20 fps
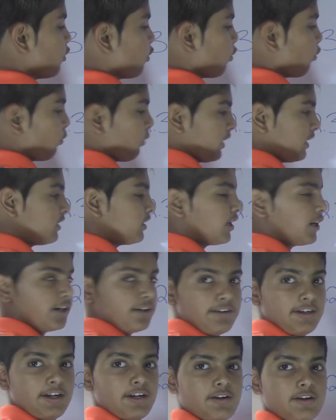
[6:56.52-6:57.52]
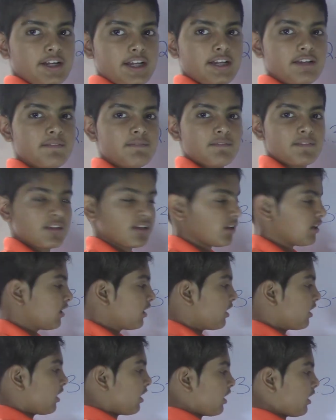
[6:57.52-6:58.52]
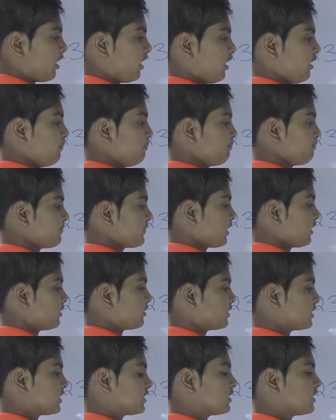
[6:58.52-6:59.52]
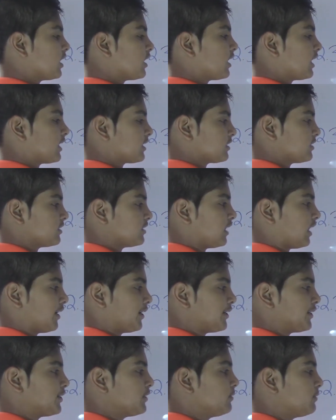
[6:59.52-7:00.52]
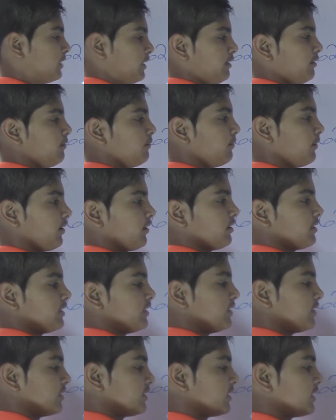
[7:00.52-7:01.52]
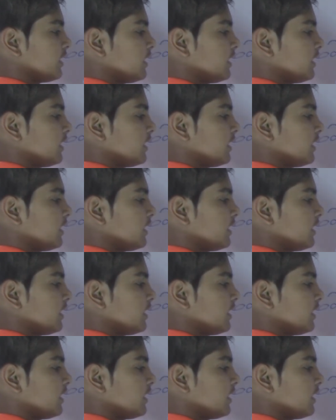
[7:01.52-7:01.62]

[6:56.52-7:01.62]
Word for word: 100 okay um, this is not actually how you do it. Well, here's the